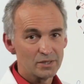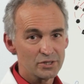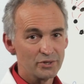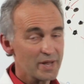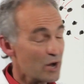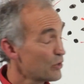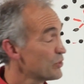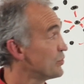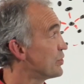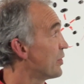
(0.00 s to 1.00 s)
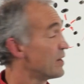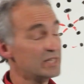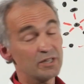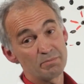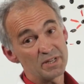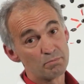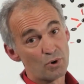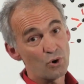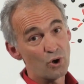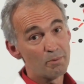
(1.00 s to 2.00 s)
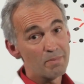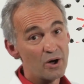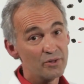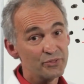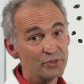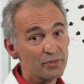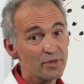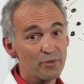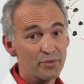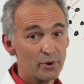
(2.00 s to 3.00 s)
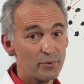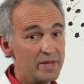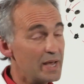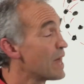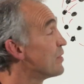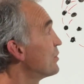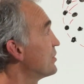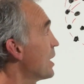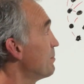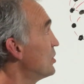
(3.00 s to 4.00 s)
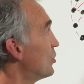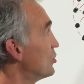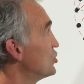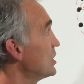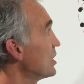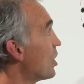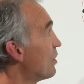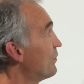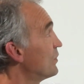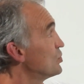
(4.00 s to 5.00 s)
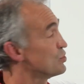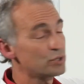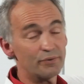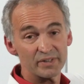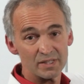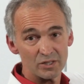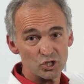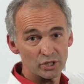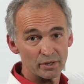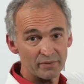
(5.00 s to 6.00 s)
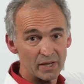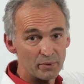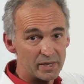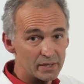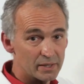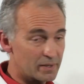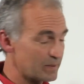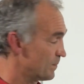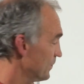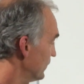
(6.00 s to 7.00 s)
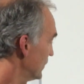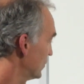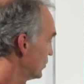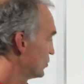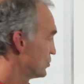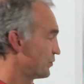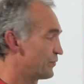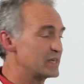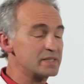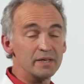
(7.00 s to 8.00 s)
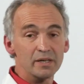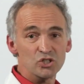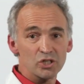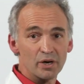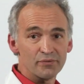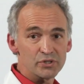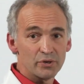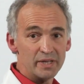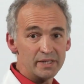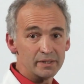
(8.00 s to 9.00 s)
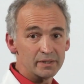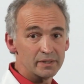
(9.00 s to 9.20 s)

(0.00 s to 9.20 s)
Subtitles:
So now you know a little bit more about the theory and the terminology of surface tension of liquid, surface energy of solid,